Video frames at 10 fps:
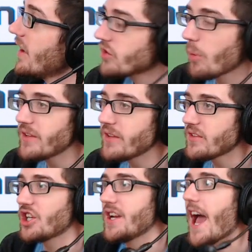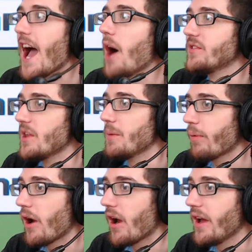So PlayStation Now is
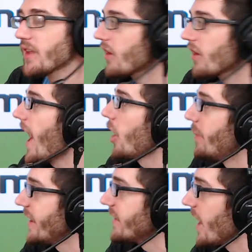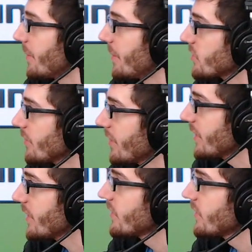the cloud-based gaming service,